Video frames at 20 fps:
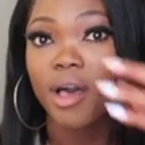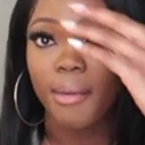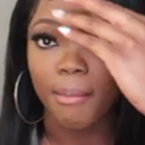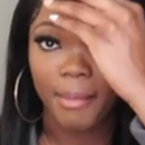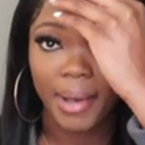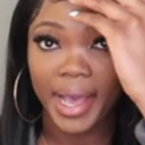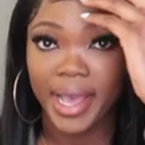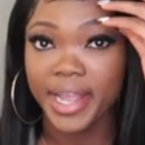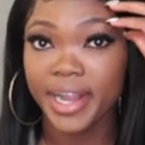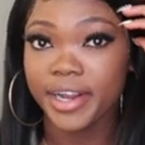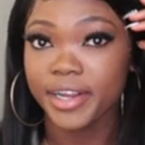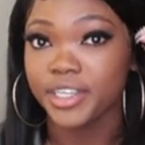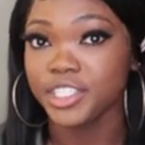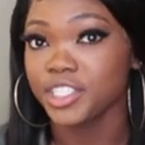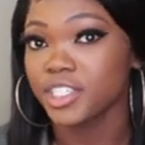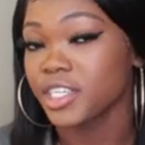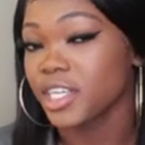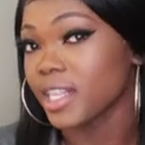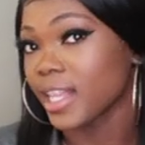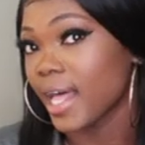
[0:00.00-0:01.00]
my hair
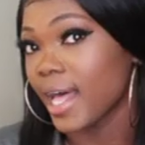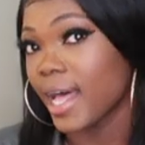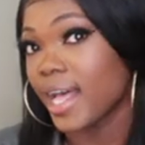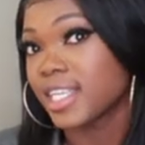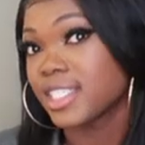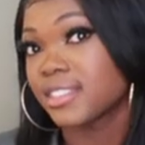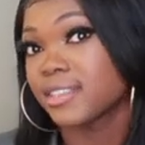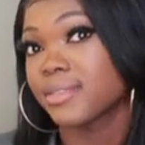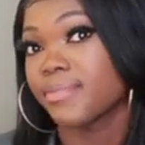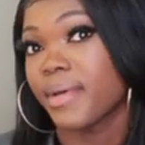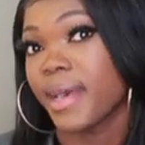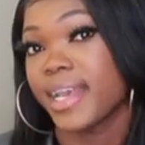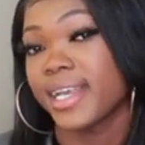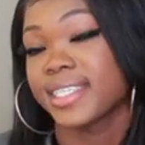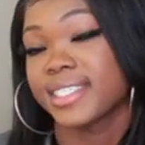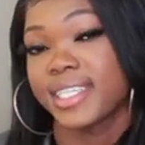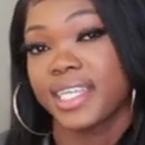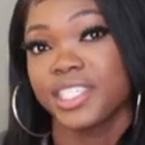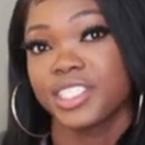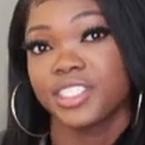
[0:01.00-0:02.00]
usually lasts, my
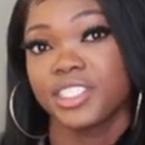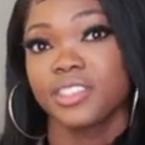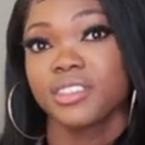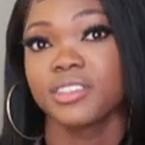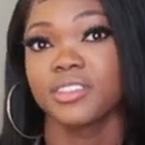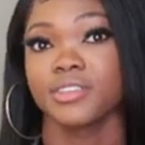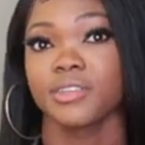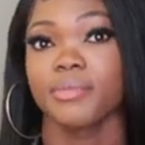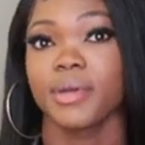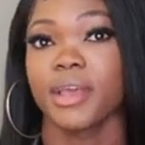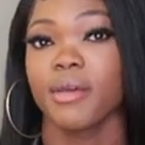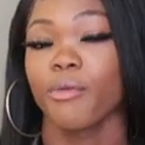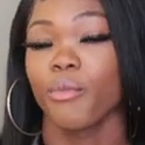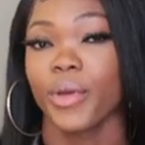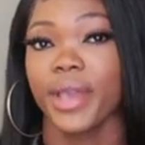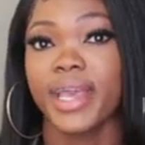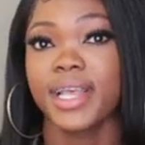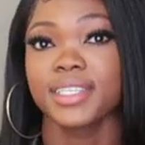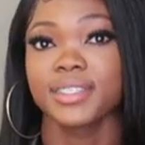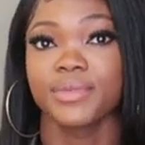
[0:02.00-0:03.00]
extensions or my
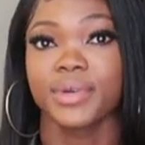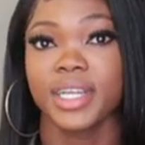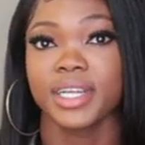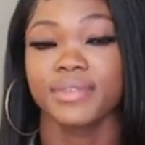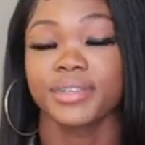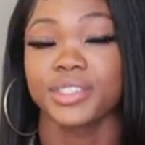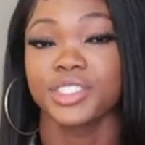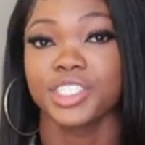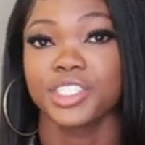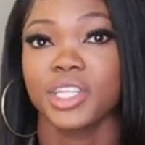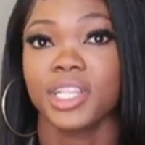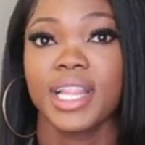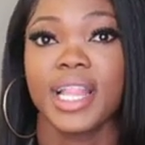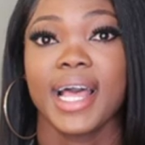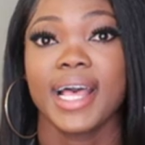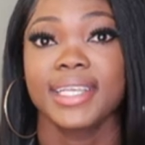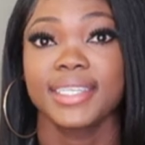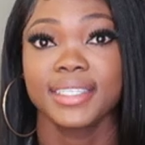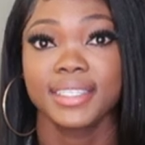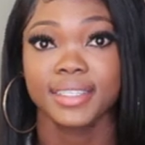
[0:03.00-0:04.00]
wigs or whatever usually
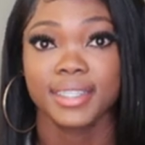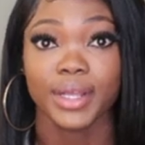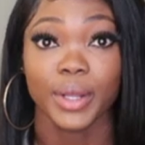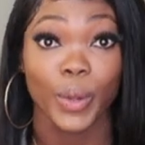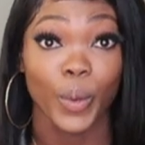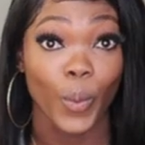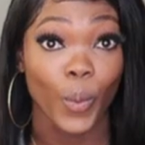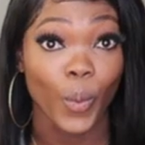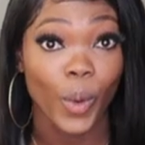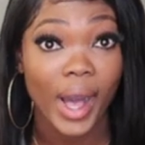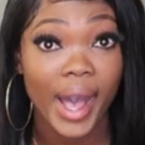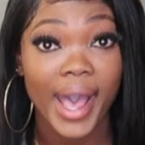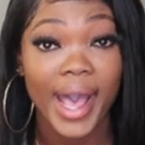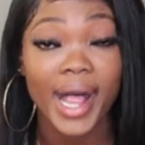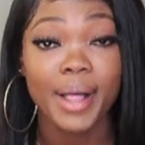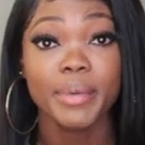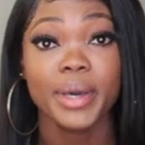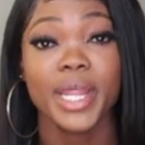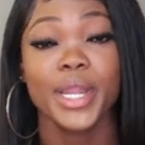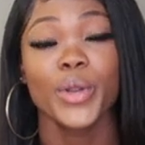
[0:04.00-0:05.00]
lasts a
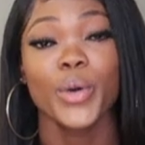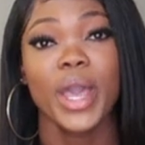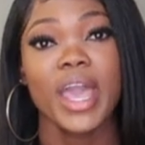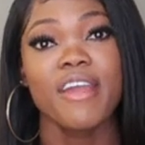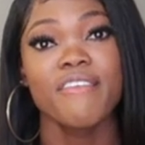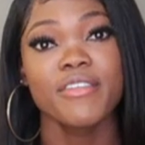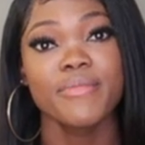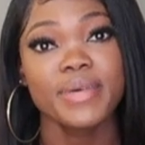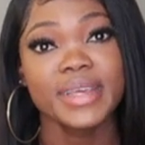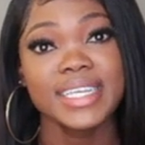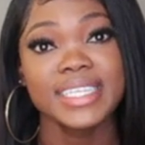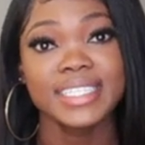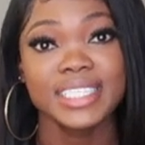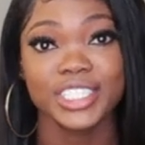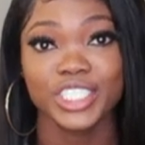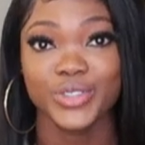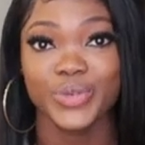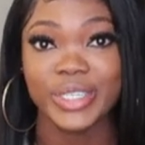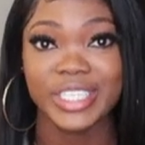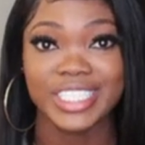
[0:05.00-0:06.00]
while, but I know everybody's
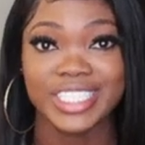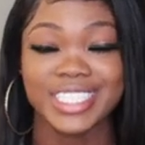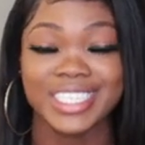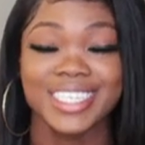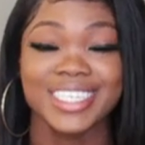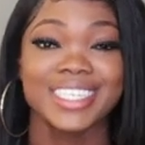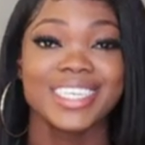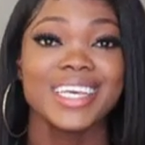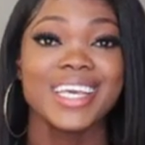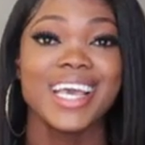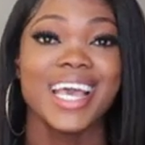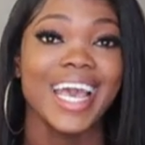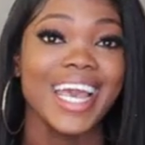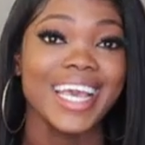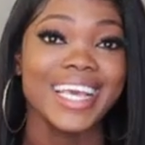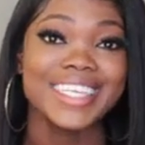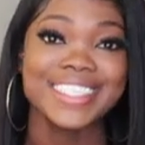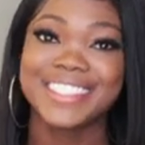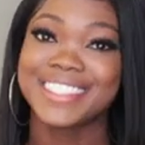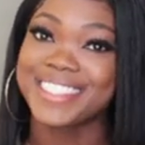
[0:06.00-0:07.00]
situation
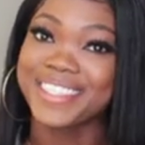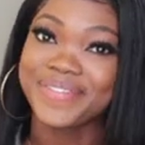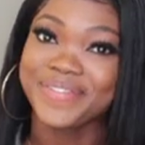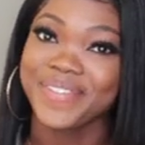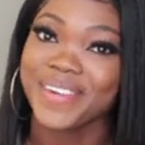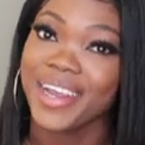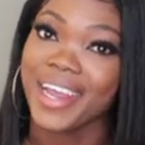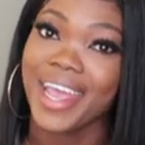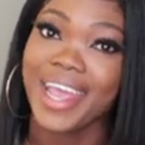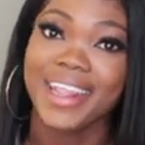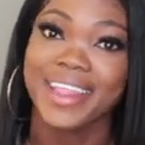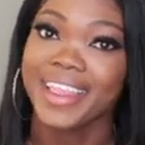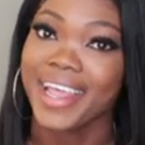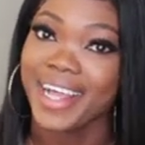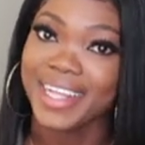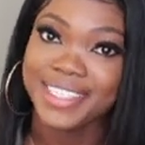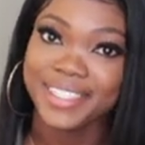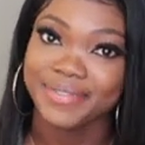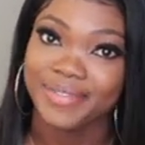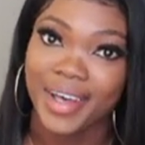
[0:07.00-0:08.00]
is different, and
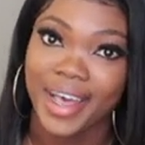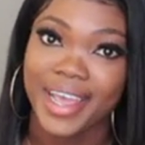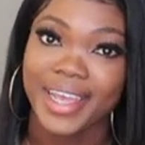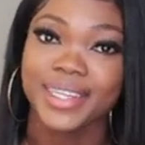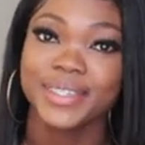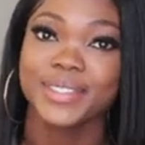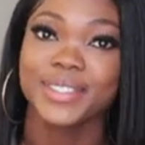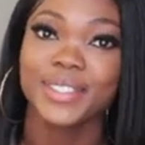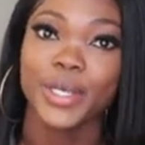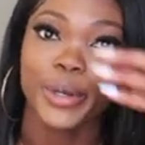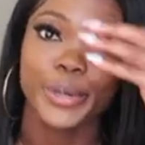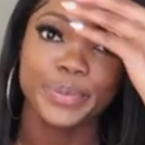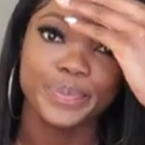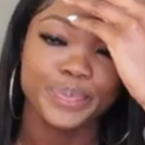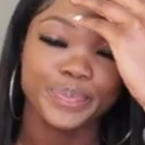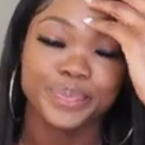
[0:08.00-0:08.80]
that's fine. So